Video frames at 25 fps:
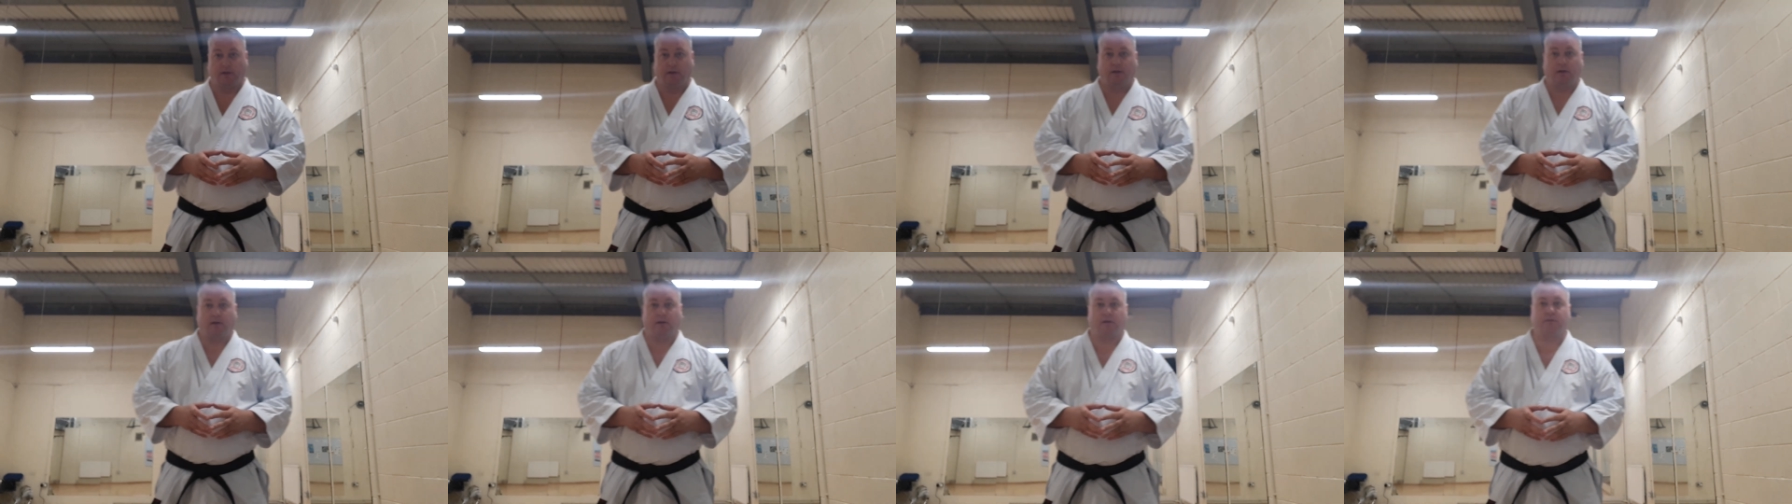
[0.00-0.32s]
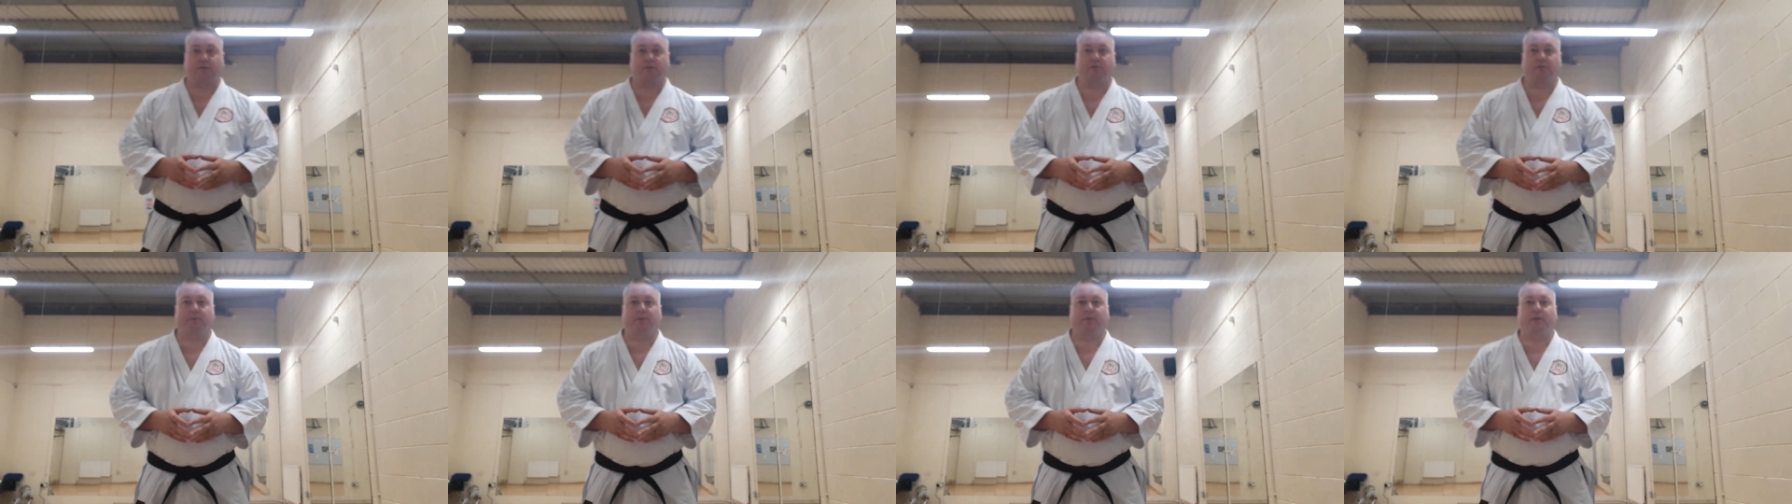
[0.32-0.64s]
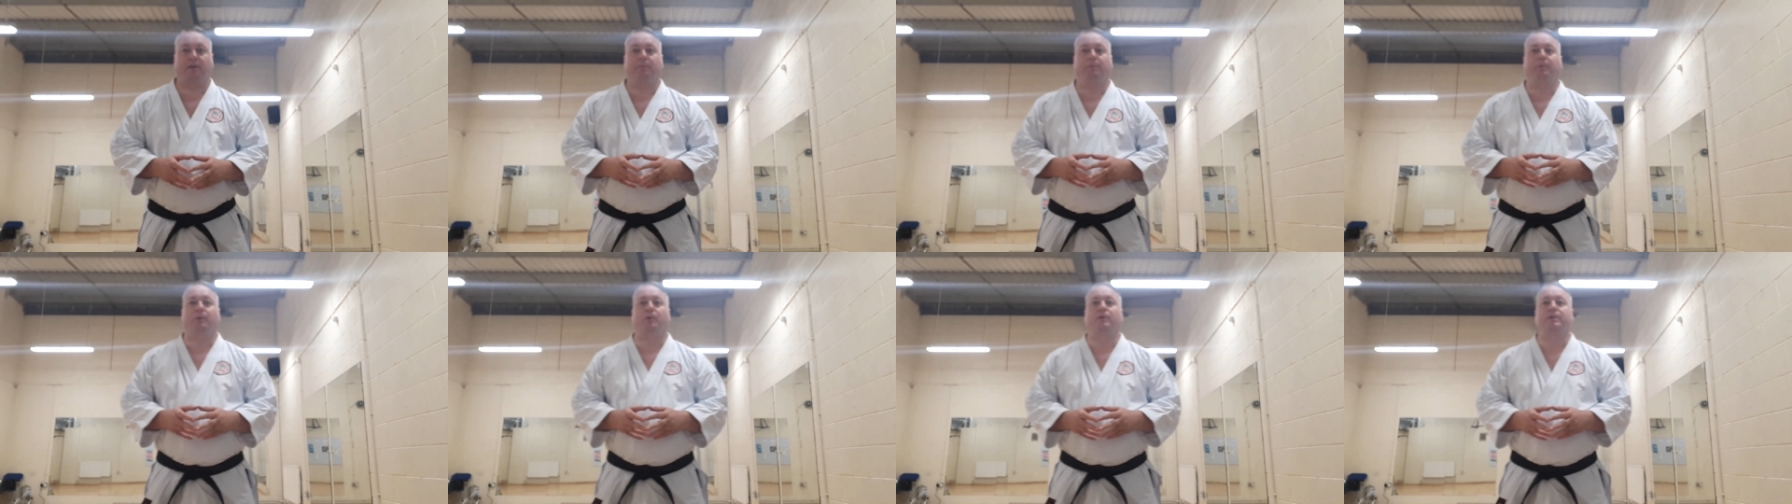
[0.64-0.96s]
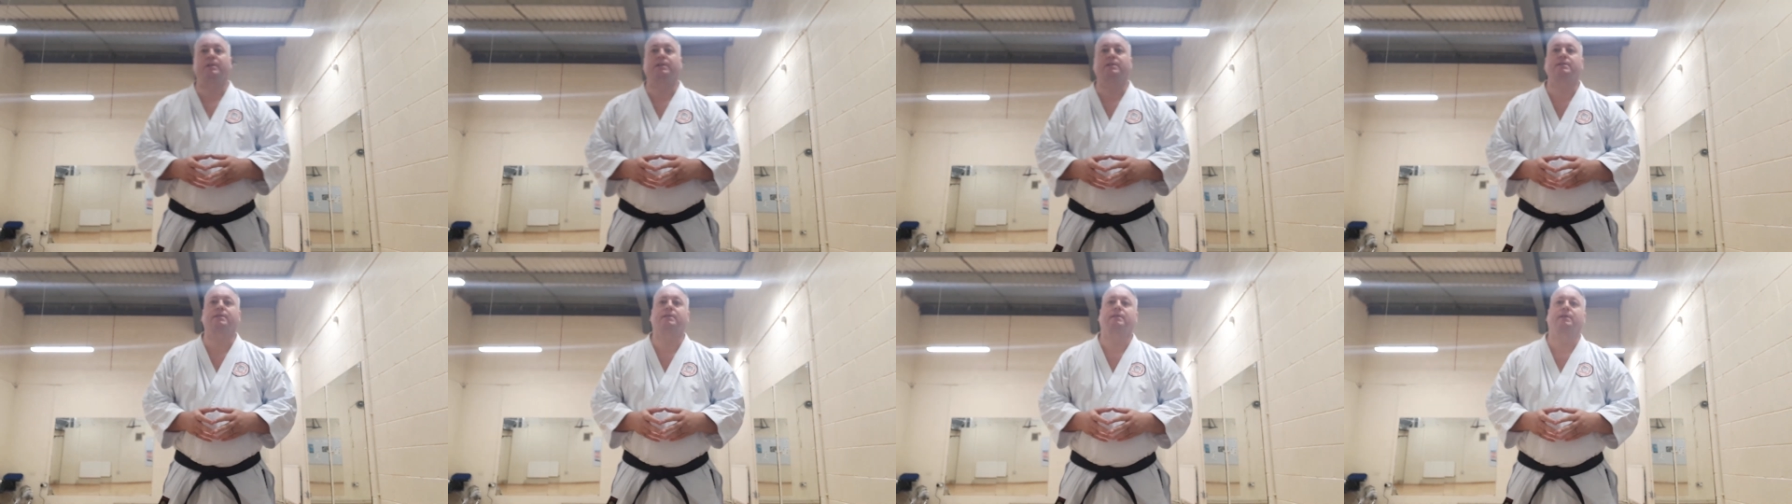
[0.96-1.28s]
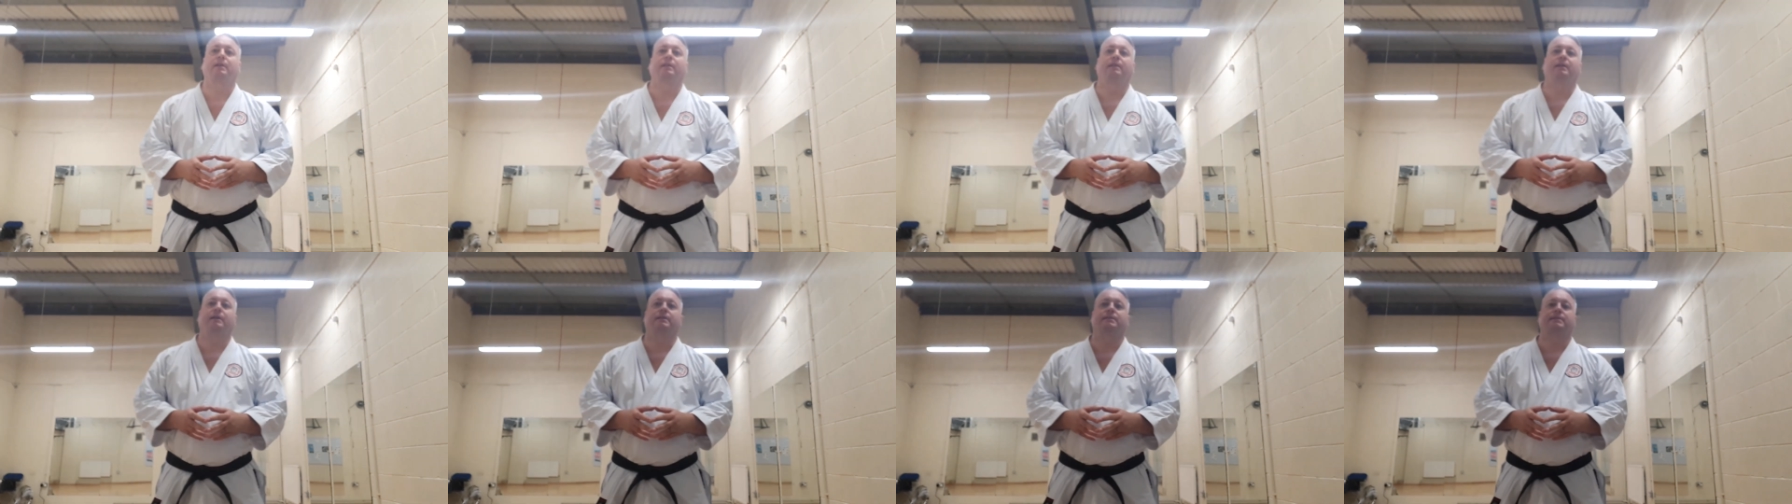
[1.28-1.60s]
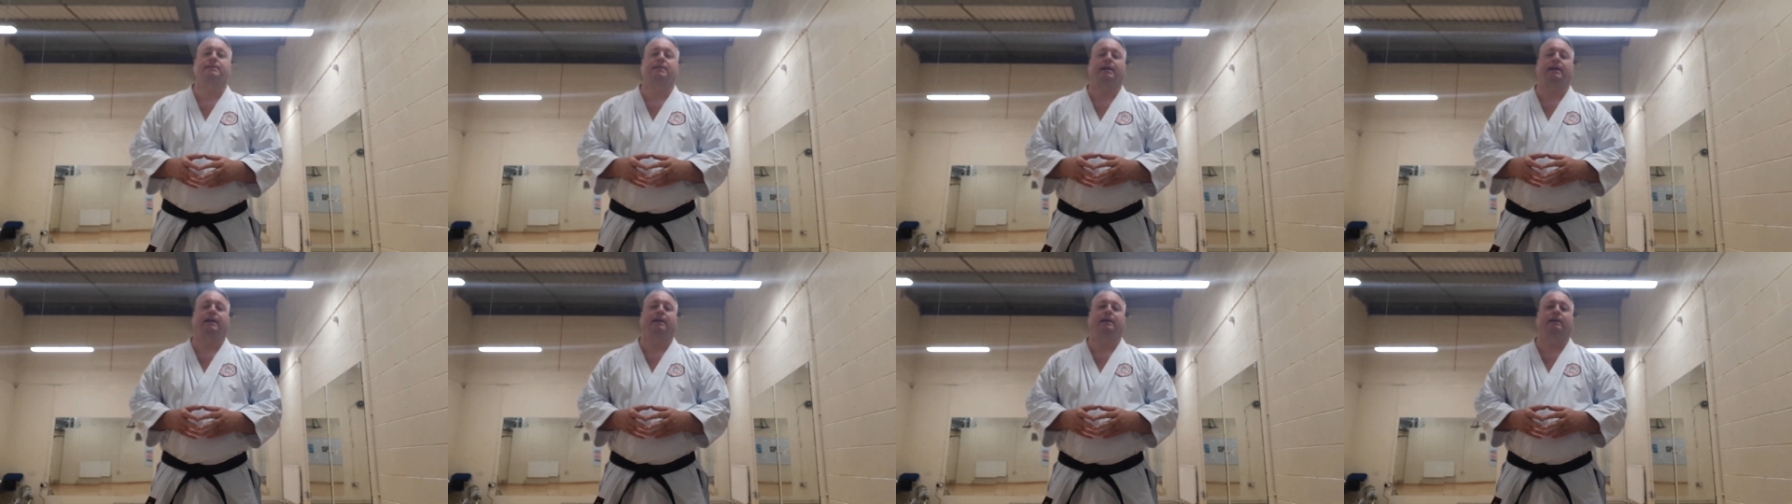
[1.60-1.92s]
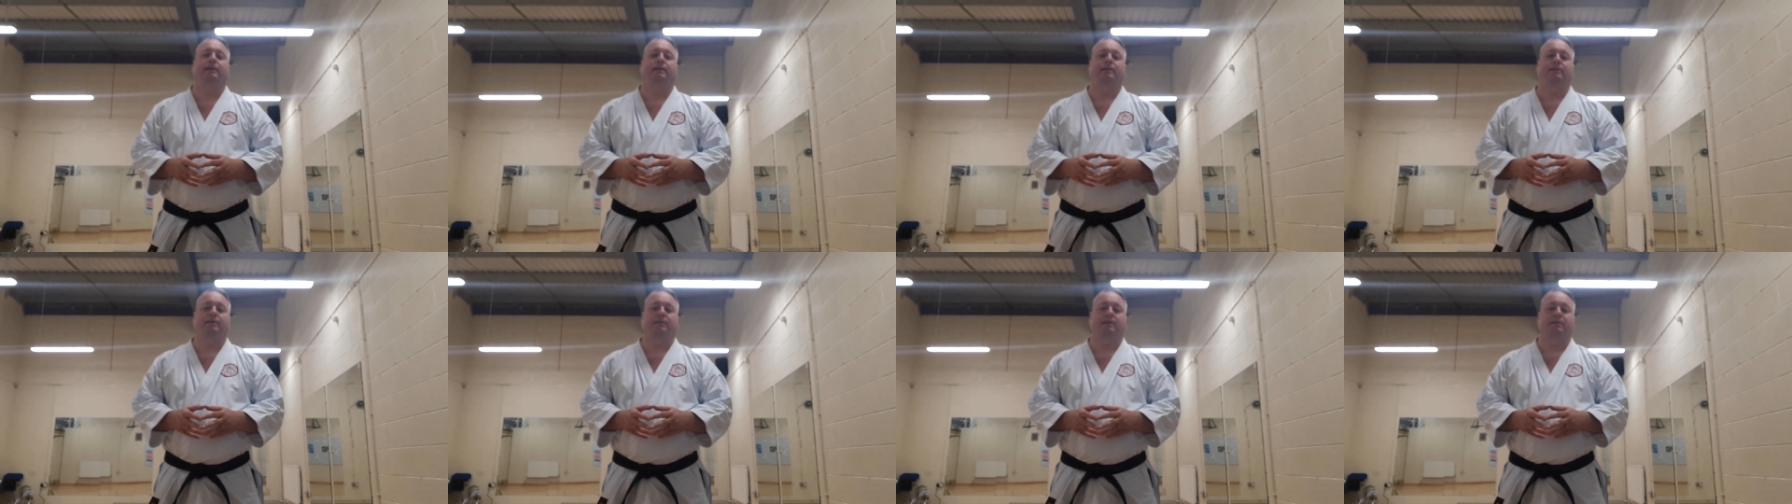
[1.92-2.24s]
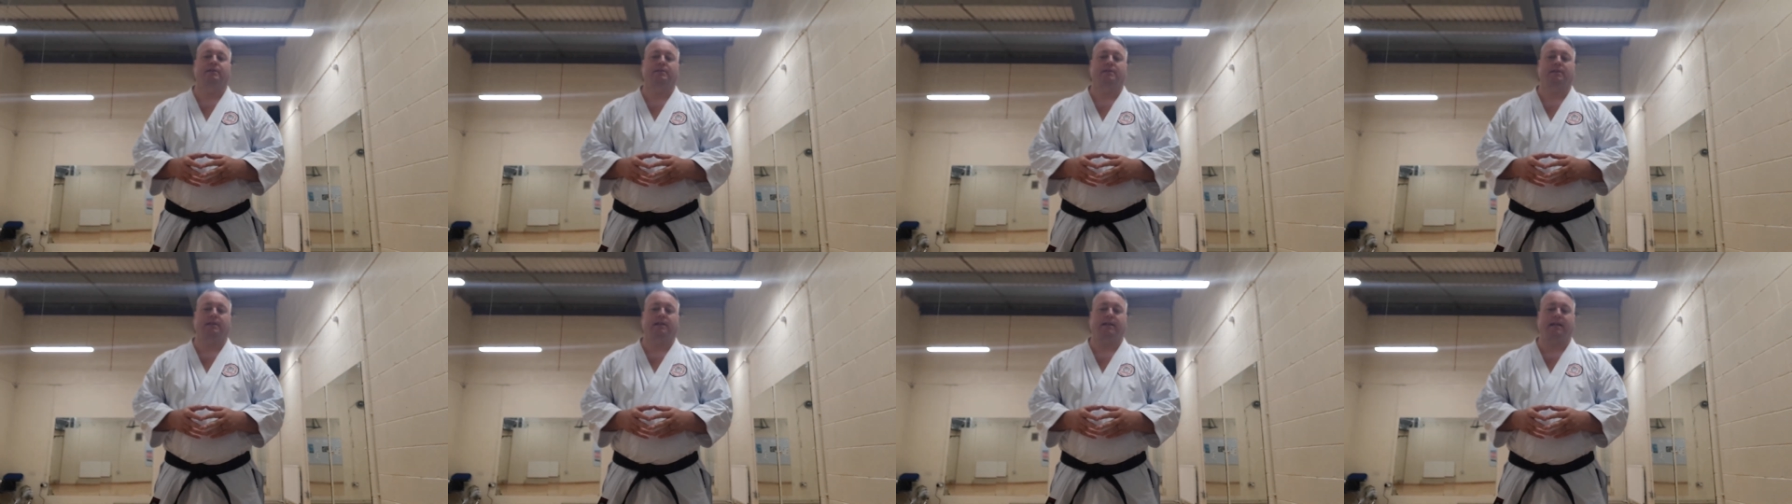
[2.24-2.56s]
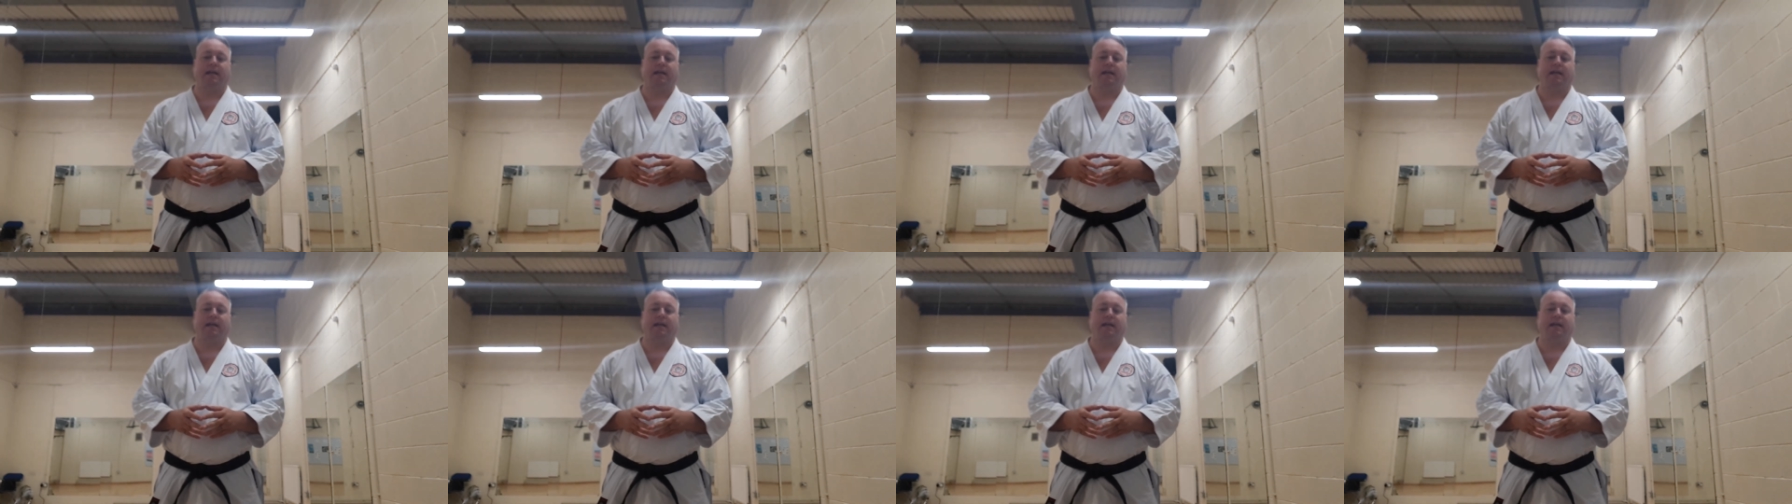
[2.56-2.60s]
on some of the points that